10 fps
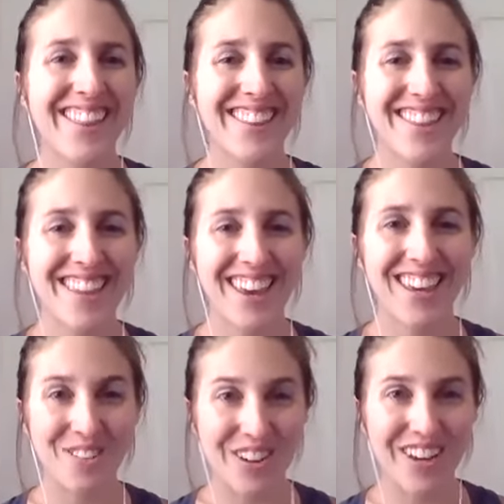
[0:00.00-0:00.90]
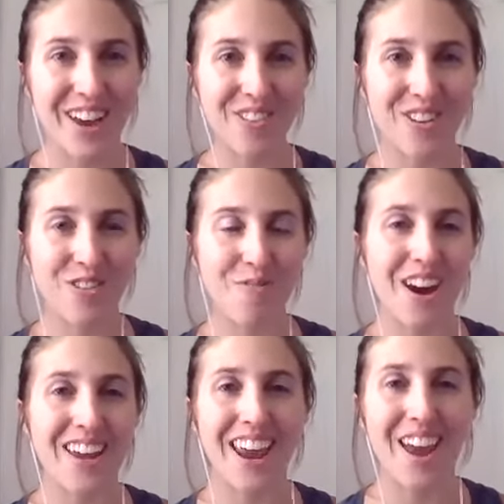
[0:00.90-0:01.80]
and it can recover from
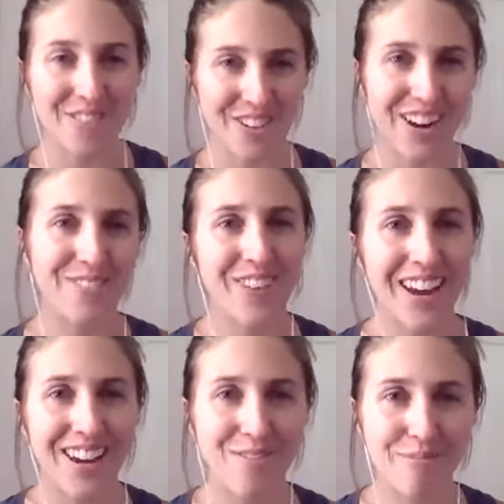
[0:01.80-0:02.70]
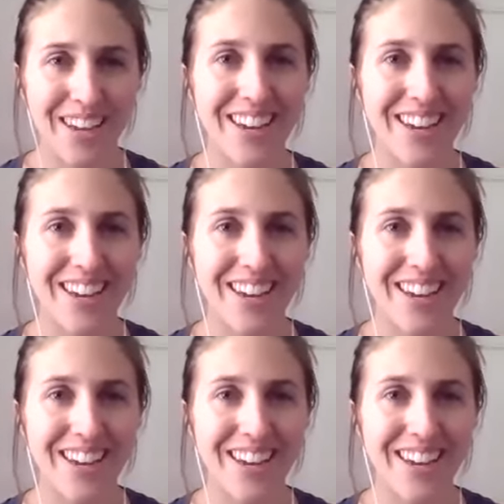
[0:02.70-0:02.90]
whatever it might have